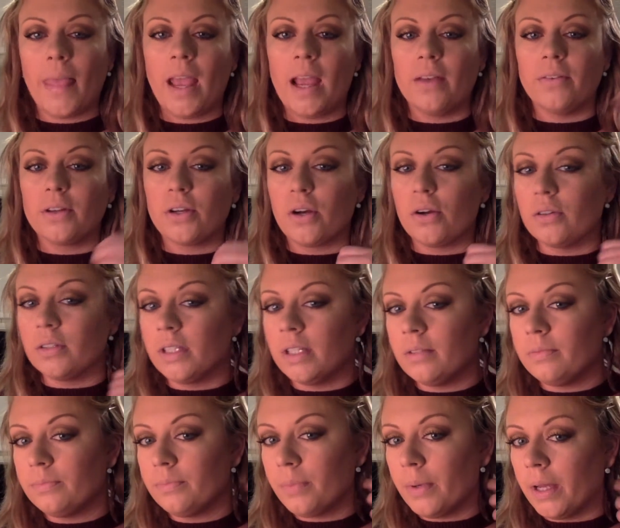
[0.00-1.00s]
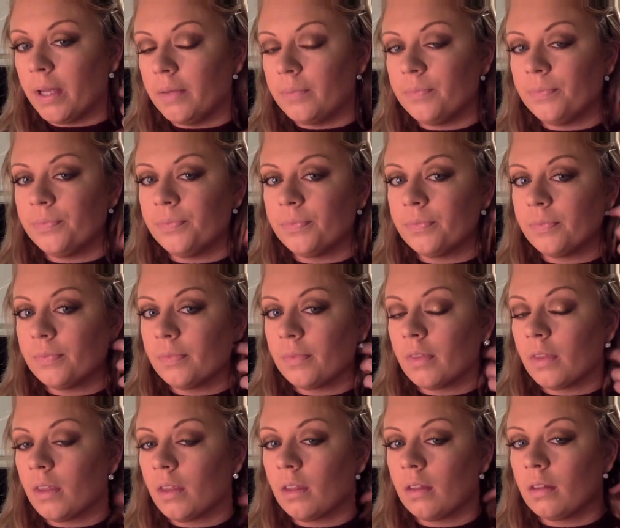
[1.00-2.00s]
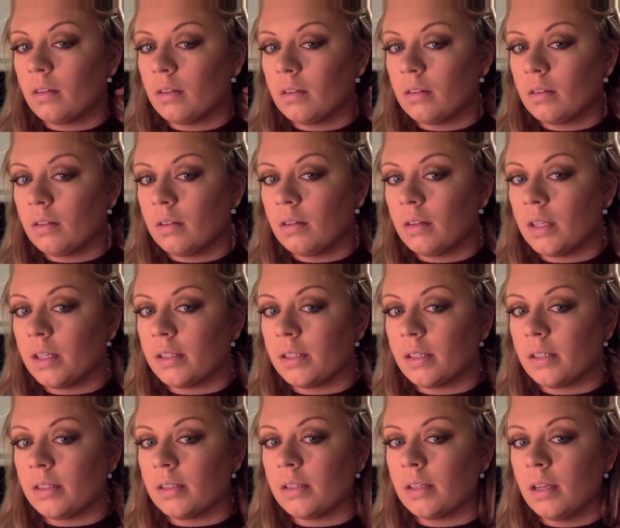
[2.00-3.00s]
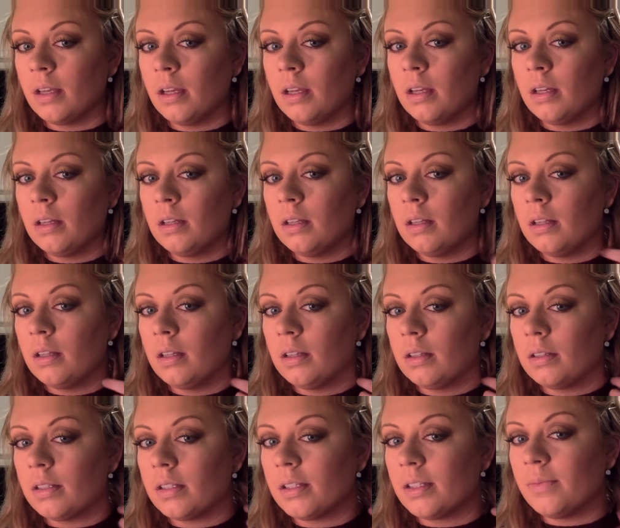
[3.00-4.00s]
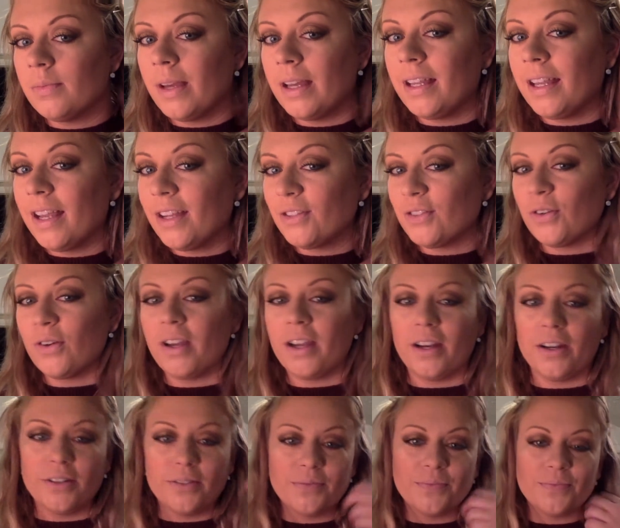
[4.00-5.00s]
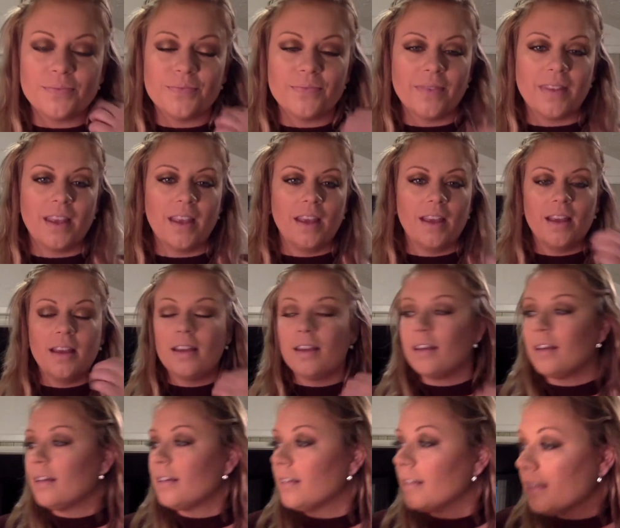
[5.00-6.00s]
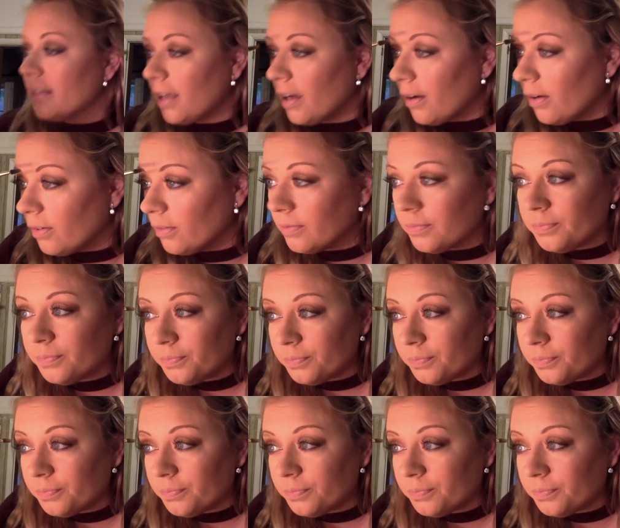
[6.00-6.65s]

I haven't curled it, but this is my natural hair. So